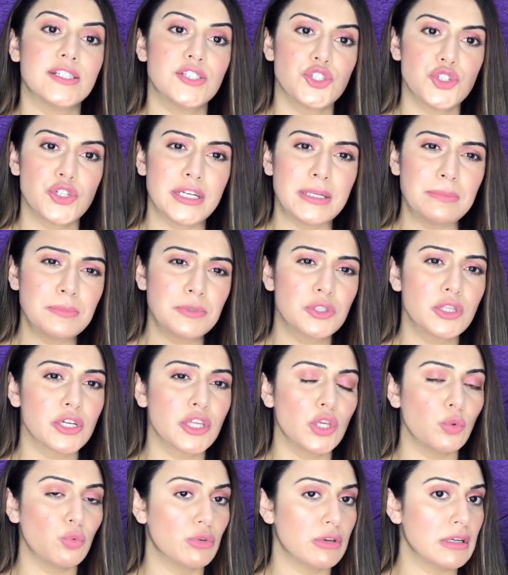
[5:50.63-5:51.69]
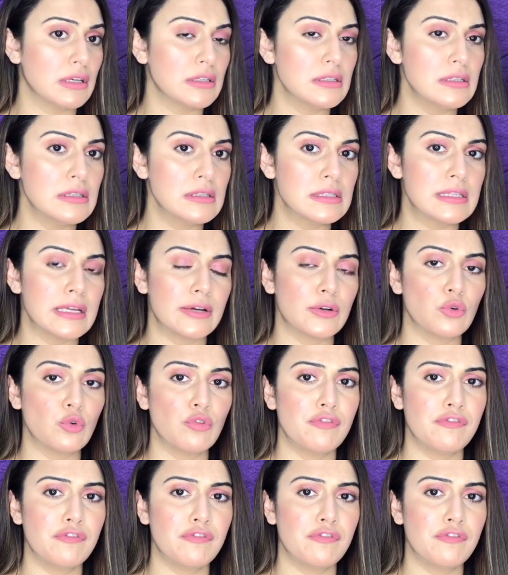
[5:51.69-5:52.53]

trimmed. The cuticles, there are no